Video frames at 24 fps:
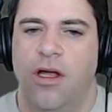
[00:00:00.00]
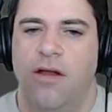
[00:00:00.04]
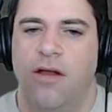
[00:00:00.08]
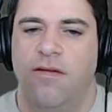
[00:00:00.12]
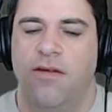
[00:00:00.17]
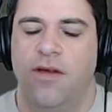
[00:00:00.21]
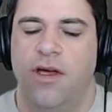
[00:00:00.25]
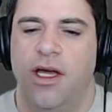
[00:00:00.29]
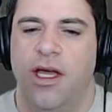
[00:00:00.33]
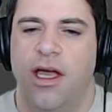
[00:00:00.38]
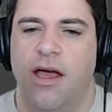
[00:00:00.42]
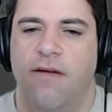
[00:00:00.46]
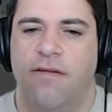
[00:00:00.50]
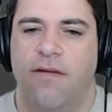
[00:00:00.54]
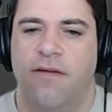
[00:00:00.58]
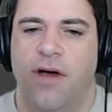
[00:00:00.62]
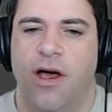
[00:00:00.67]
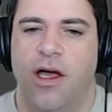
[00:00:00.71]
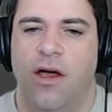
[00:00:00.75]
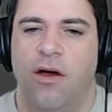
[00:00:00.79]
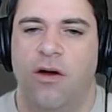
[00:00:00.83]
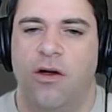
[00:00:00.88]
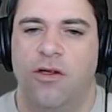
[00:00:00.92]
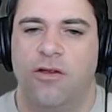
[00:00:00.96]
NVIF
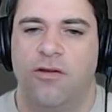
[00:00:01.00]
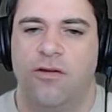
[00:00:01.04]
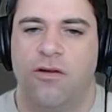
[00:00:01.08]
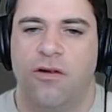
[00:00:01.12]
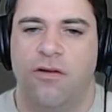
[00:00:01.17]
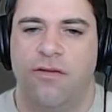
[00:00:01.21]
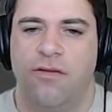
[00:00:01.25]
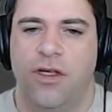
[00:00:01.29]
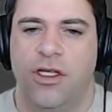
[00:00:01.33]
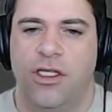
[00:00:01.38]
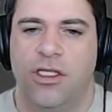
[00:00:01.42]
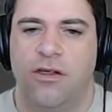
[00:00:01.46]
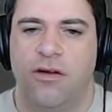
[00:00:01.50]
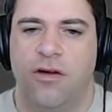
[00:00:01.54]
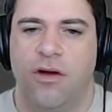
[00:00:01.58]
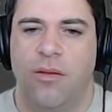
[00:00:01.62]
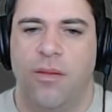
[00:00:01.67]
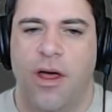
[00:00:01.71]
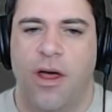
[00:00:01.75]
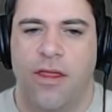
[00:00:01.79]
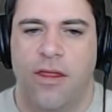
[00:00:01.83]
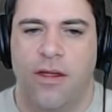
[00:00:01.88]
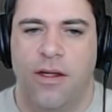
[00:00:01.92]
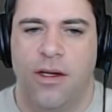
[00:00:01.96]
IO control v0
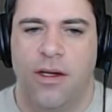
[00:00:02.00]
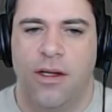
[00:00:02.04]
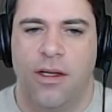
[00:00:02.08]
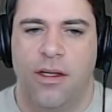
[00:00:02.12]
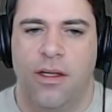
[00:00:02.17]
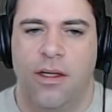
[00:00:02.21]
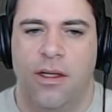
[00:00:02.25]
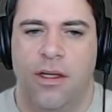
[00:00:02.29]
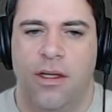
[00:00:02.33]
method